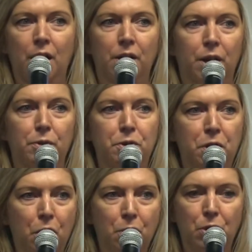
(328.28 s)

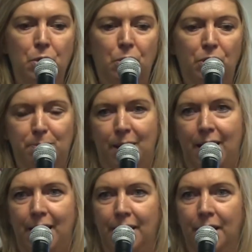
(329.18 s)
Know your
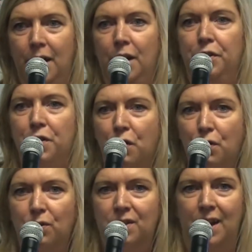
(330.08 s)
domain, know
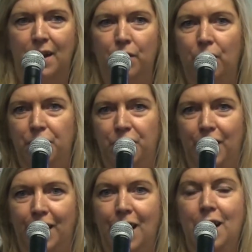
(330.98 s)
your
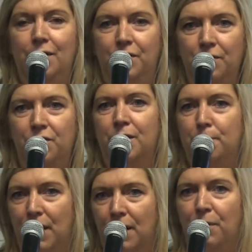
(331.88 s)
technology. Don't
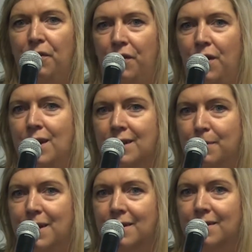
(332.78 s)
just pick up the phone
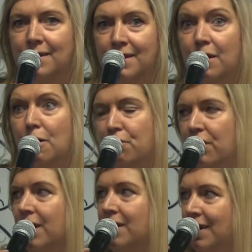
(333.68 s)
expecting to sell our
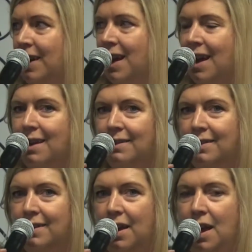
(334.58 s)
product
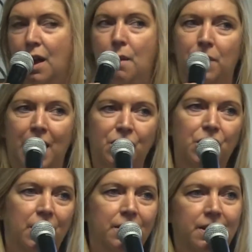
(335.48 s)
DNS, but
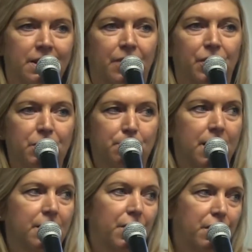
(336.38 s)
actually understand the
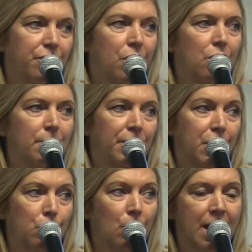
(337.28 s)
domain and the environment
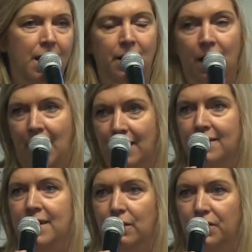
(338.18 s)
that you're in as
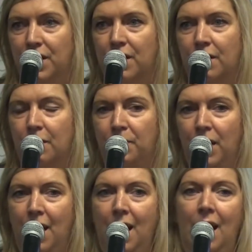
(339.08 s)
an LDR.
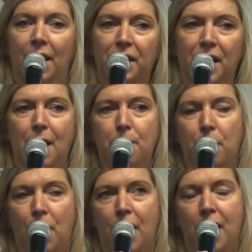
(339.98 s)
And again,
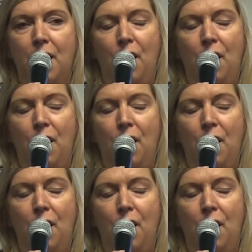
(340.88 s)
by